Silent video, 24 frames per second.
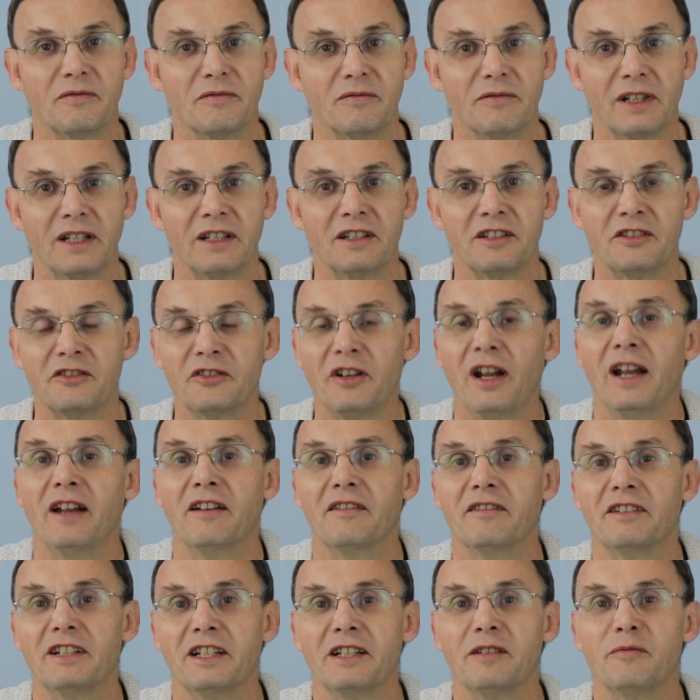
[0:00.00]
when the
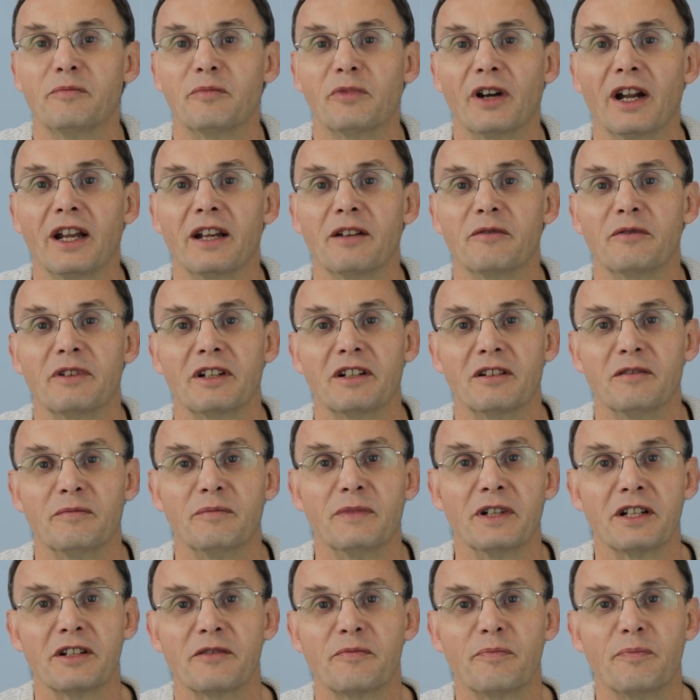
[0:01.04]
drought did break, we got
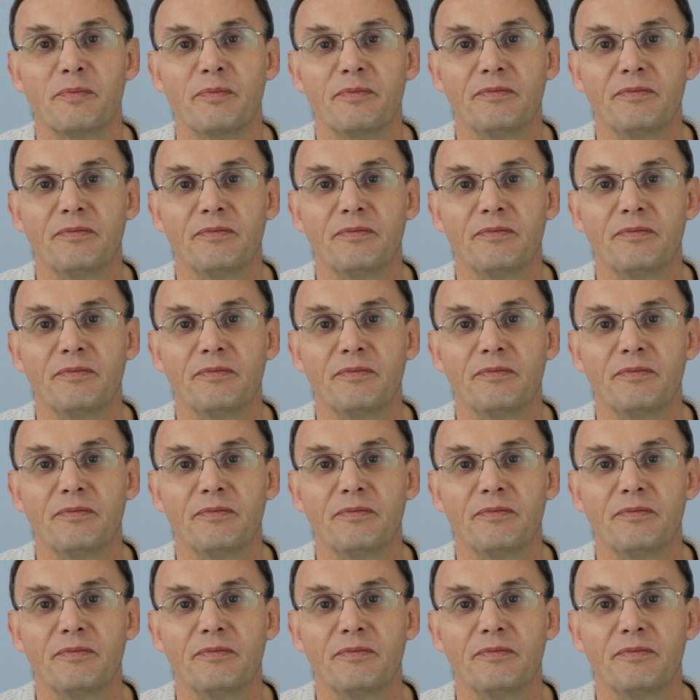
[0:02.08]
much